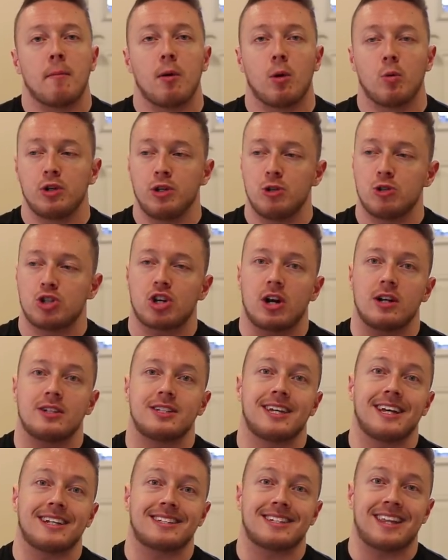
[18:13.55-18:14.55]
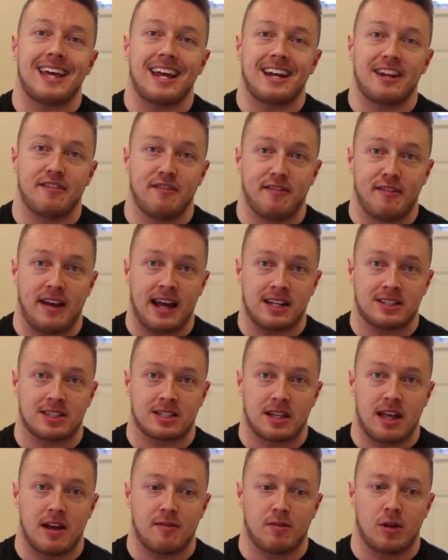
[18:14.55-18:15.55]
But when you start to get to that
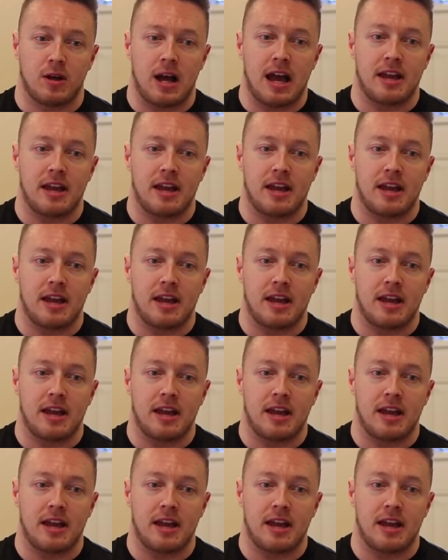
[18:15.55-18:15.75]
advanced level,